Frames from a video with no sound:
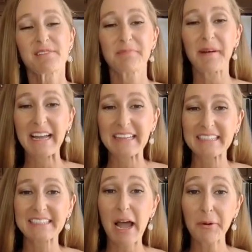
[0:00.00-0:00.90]
but the
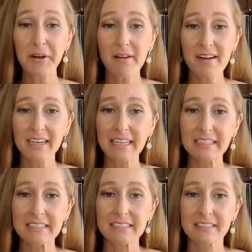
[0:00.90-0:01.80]
Tower card
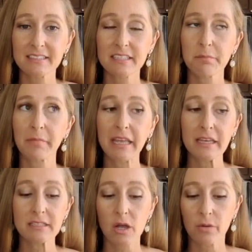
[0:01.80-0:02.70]
is, to me,
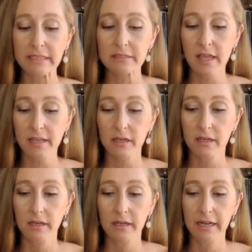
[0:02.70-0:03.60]
it's always like
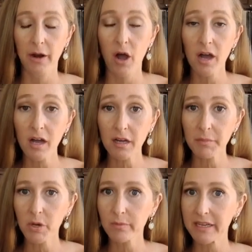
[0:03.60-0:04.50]
a, an aha
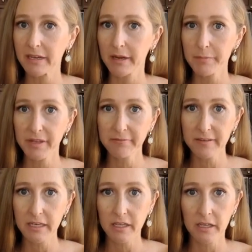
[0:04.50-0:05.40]
moment, an
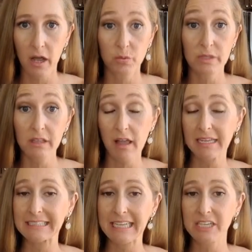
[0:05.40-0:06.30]
epiphany, a
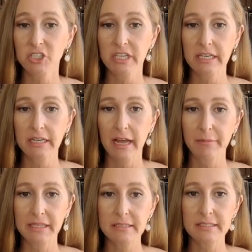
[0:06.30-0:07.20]
realization. I
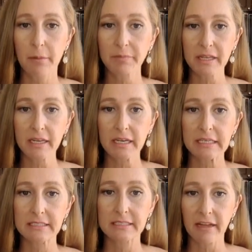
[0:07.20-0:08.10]
mean, something
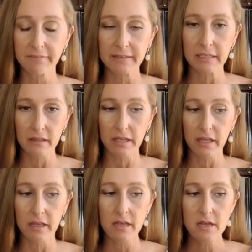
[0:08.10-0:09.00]
is
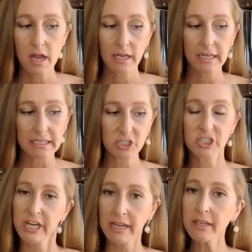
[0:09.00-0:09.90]
definitely going to
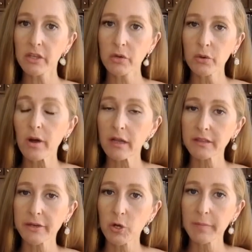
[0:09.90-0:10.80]
shake you a
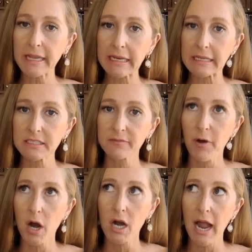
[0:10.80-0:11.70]
little bit as
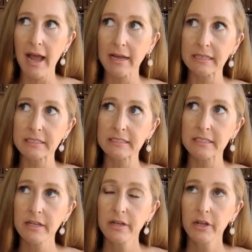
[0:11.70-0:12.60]
far as
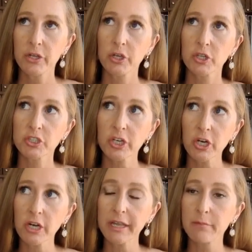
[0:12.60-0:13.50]
your
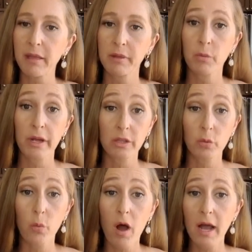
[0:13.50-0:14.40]
journey, maybe what you
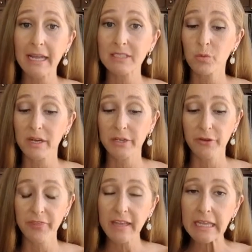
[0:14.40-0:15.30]
want, what
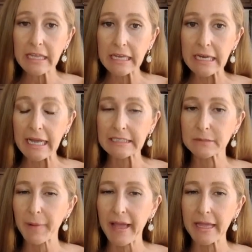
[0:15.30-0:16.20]
your thinking has
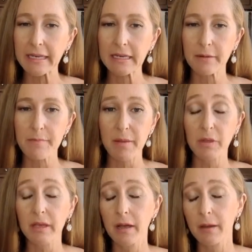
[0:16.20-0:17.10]
been,
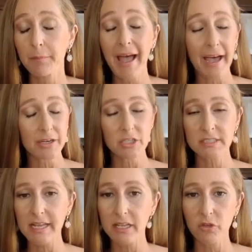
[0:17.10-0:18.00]
maybe
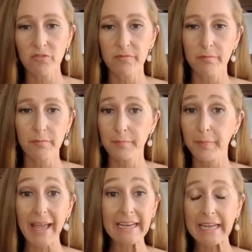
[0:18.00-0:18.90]
patterns that you've
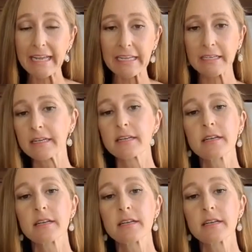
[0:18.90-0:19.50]
been in.